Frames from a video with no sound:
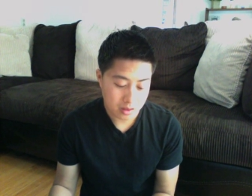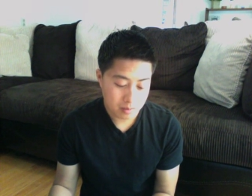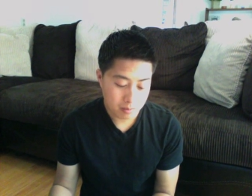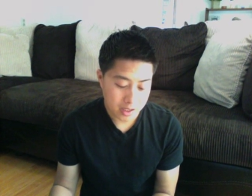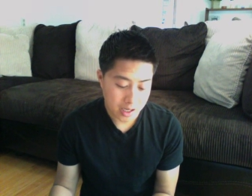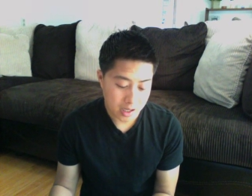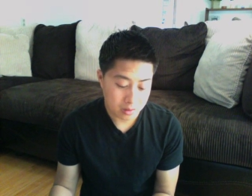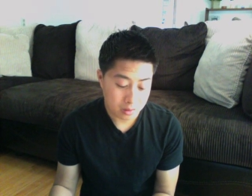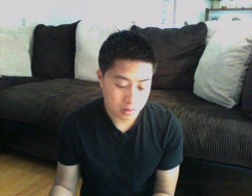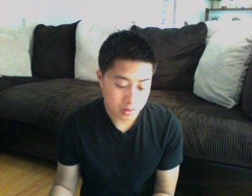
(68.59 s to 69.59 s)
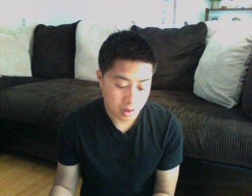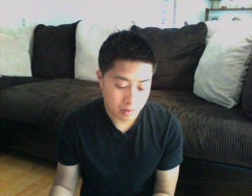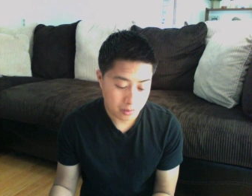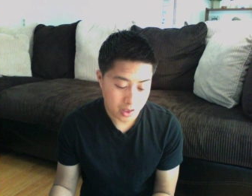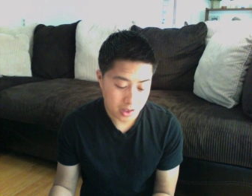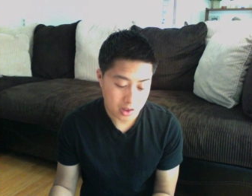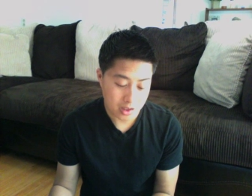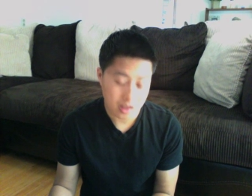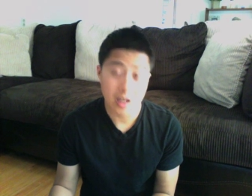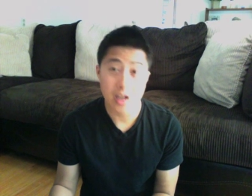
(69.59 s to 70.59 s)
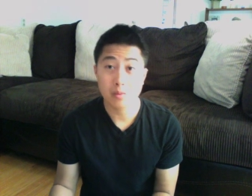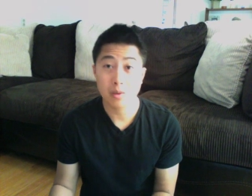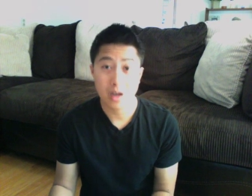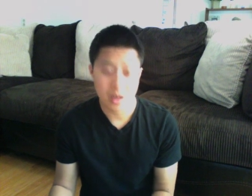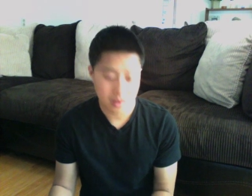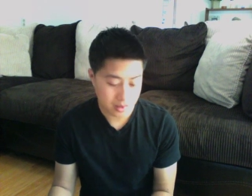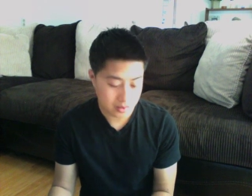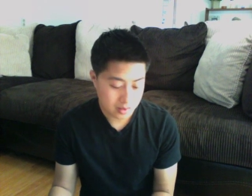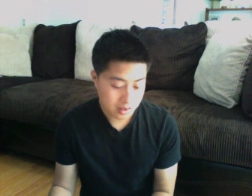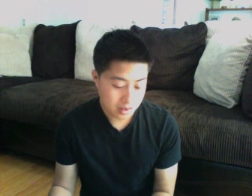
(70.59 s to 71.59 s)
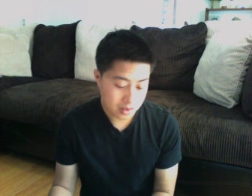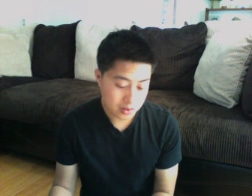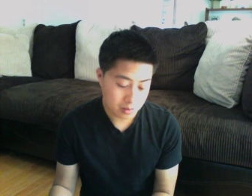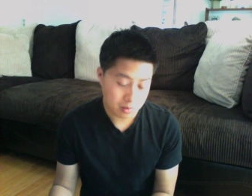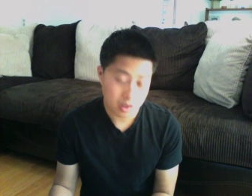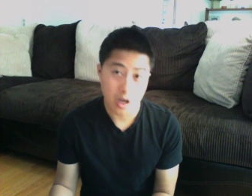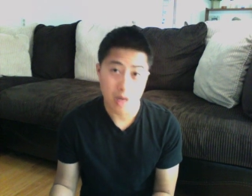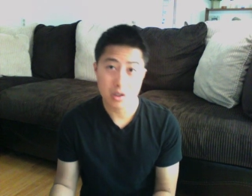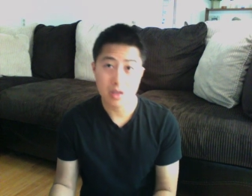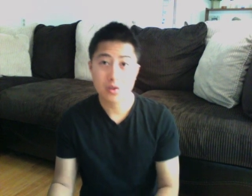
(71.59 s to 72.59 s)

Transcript: mechanical comprehension, and last but not least, assembling objects.